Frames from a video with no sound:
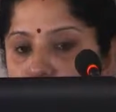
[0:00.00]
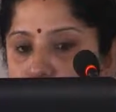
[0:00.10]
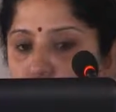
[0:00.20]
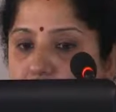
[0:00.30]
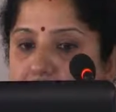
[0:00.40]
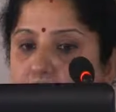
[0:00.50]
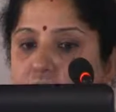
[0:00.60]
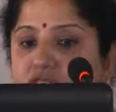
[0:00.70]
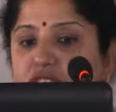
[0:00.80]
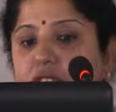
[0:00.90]
So what
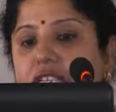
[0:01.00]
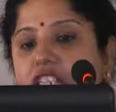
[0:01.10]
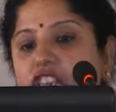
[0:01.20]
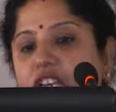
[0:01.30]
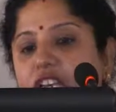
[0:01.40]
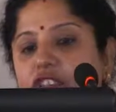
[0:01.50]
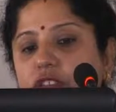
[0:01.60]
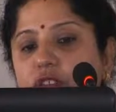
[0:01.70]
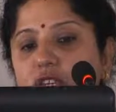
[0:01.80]
happens in the initiation?